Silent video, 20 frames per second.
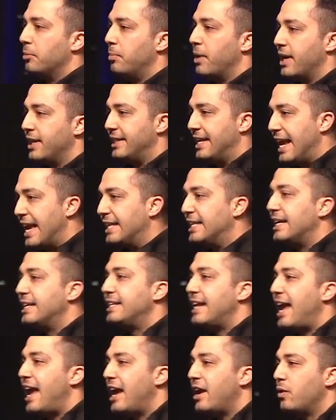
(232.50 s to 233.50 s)
but at the end of
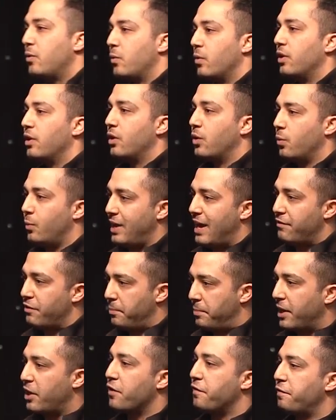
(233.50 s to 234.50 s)
the day, we have
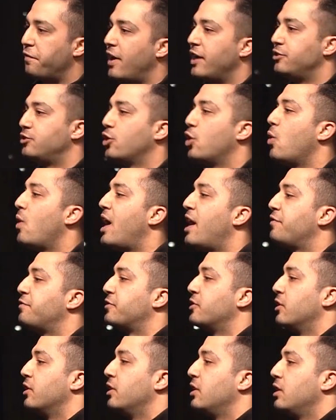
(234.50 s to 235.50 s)
a bigger fight to go
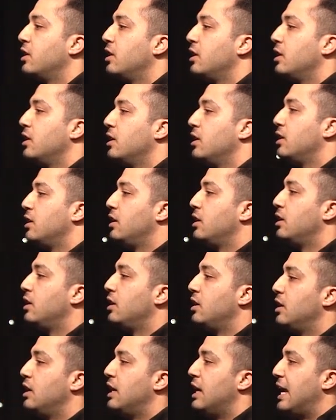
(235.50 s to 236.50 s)
after.
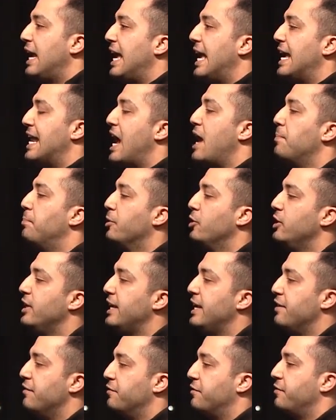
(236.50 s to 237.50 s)
And I
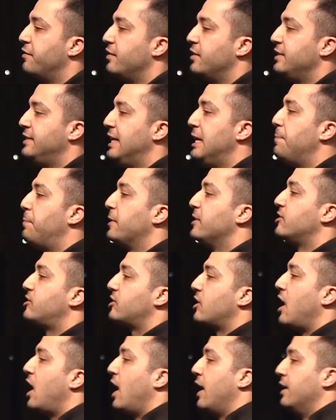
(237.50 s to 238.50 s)
believe, deep
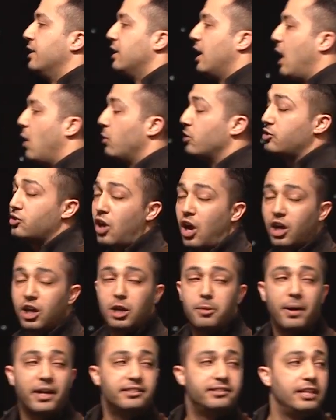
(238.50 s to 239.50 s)
inside, I was
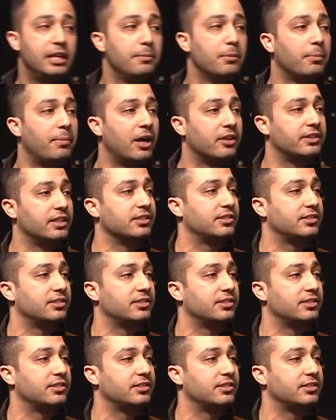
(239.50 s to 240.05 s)
talking to my team about